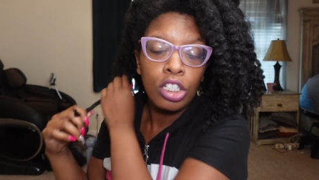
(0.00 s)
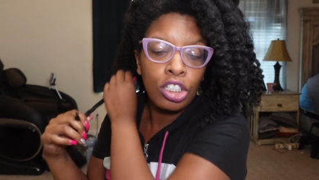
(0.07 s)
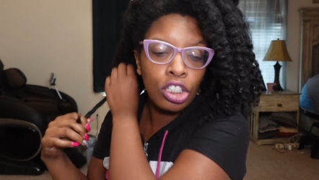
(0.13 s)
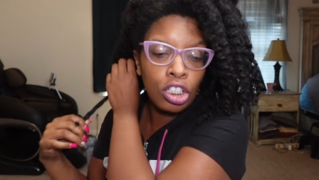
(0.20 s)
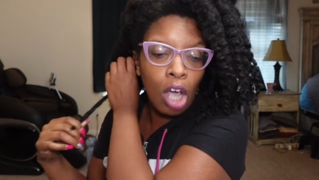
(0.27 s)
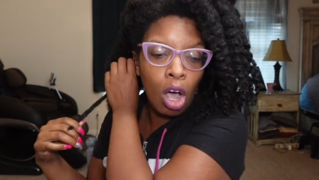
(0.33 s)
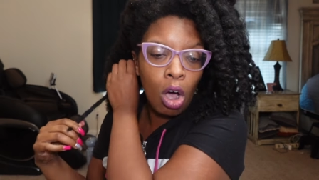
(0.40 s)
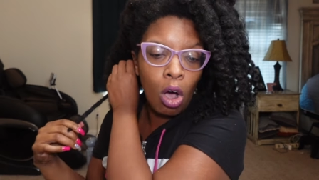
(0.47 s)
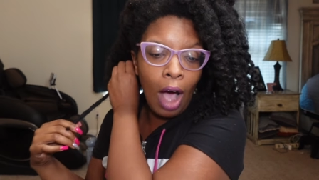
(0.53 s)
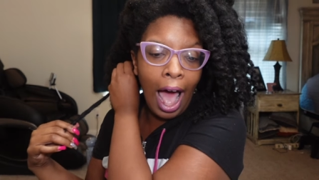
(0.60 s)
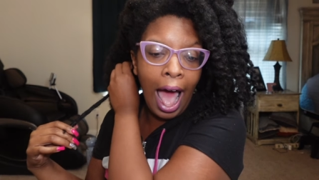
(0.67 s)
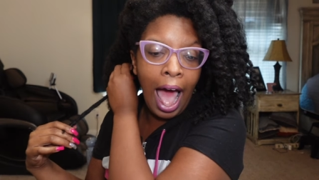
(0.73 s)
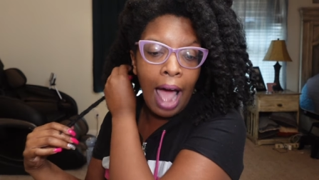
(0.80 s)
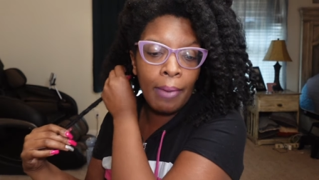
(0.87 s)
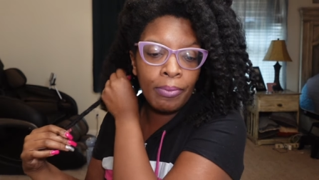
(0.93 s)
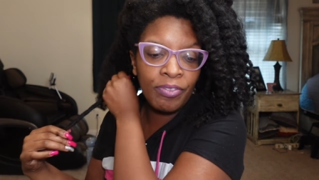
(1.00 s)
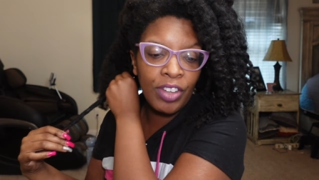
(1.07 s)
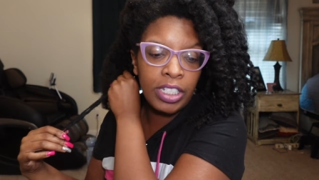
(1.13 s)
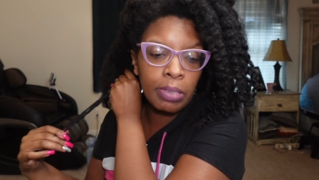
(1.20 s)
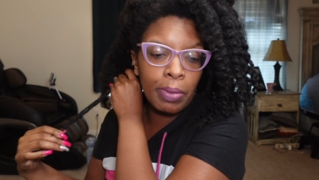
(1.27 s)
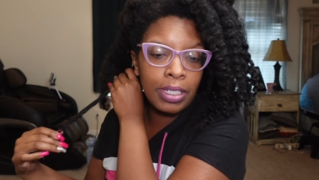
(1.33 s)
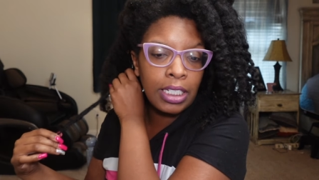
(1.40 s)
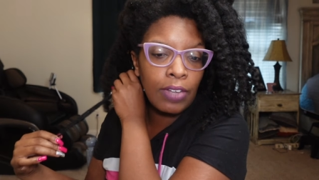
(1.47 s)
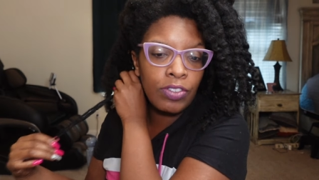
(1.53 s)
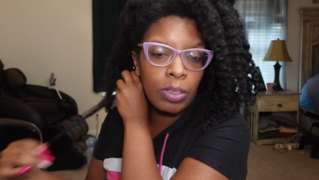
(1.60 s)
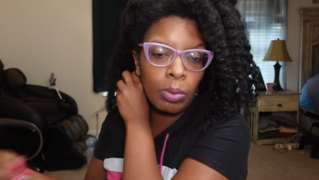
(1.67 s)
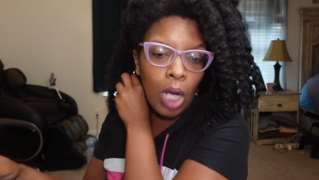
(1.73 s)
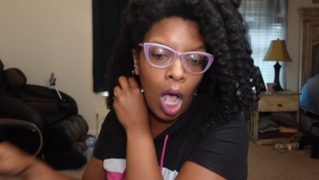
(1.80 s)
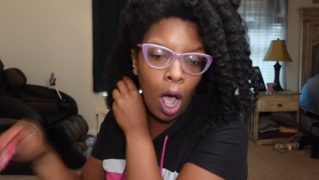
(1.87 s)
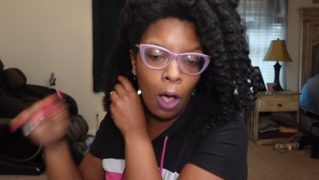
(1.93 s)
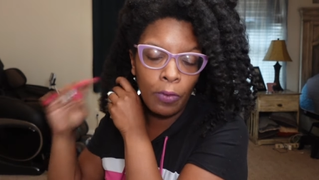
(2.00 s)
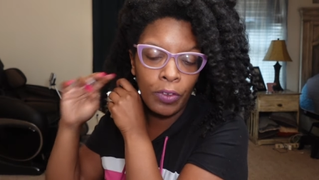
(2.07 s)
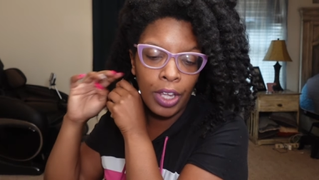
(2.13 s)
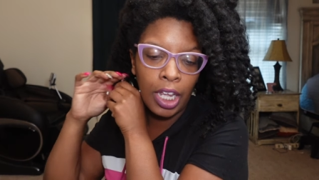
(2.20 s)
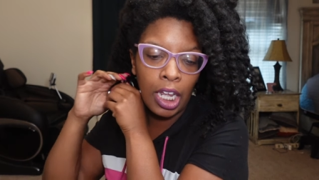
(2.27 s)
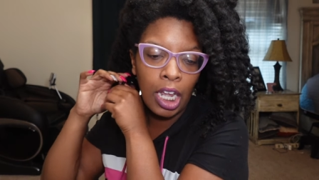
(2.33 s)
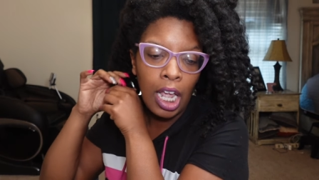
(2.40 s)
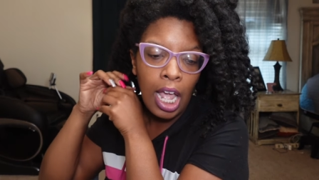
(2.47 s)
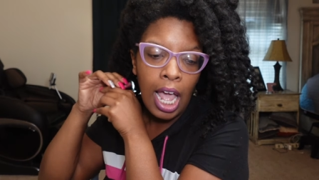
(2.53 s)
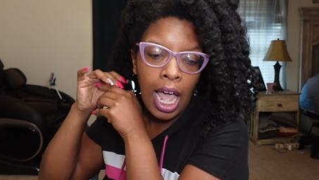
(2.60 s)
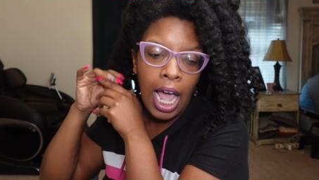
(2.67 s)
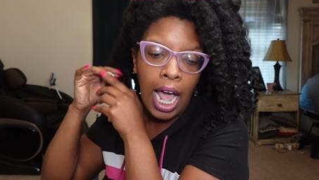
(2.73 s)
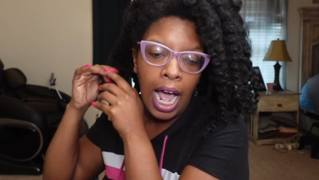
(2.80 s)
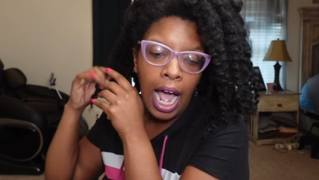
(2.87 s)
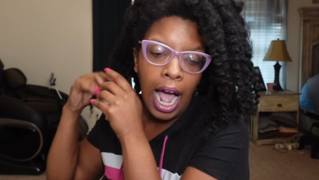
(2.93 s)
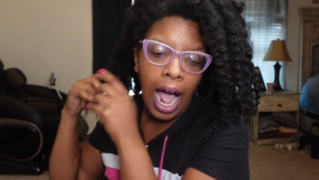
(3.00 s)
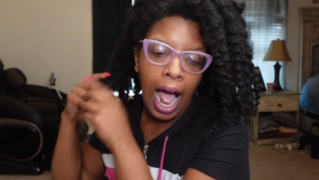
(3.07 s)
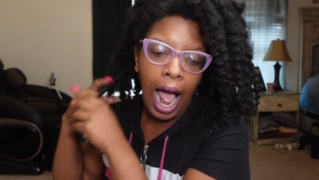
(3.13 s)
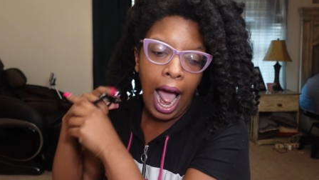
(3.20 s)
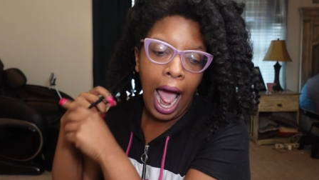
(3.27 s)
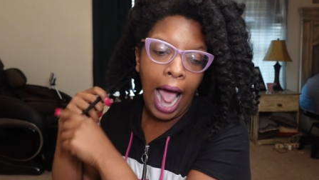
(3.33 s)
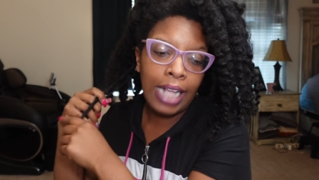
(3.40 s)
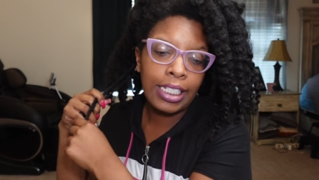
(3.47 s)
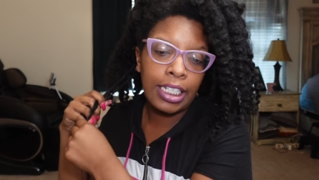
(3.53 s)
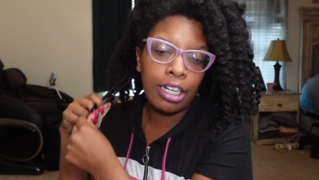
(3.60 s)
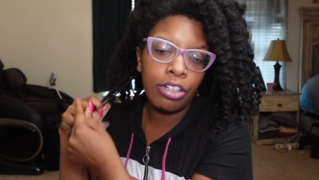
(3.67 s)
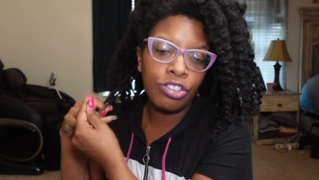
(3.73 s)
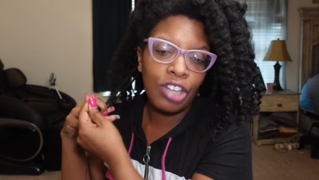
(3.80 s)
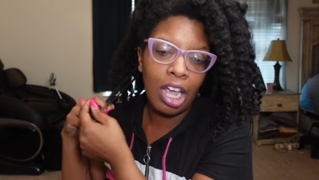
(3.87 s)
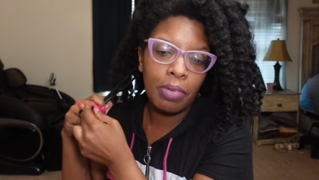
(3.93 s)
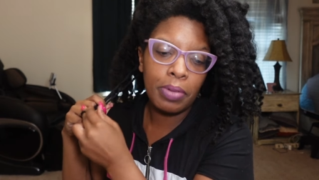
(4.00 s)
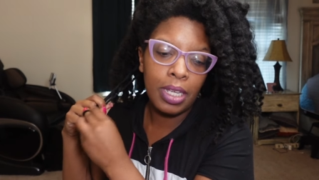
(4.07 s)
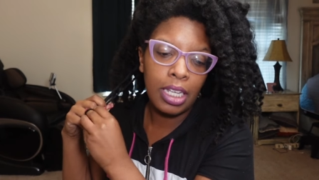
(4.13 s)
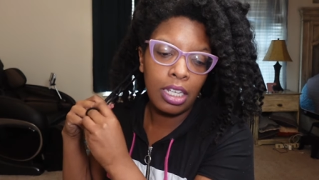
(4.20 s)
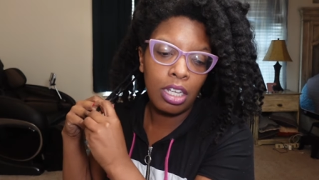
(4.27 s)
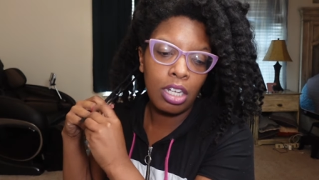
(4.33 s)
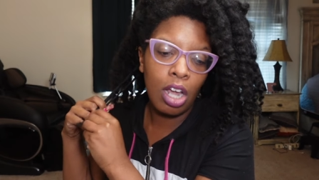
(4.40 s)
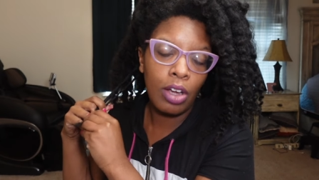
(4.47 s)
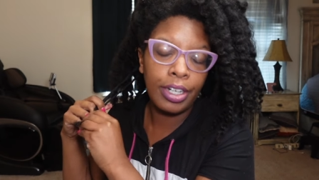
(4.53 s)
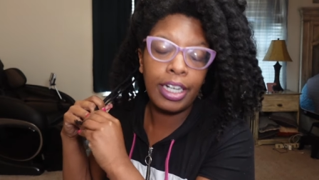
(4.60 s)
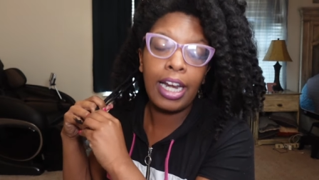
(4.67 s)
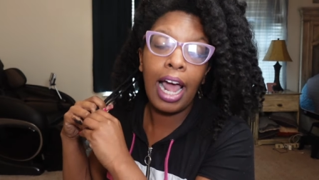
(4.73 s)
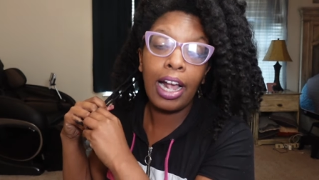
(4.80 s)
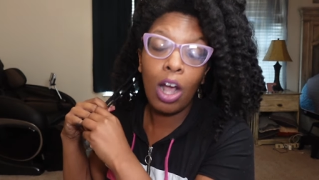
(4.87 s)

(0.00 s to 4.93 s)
so I'm fixing myself some coffee. I tell JB, you know, and then I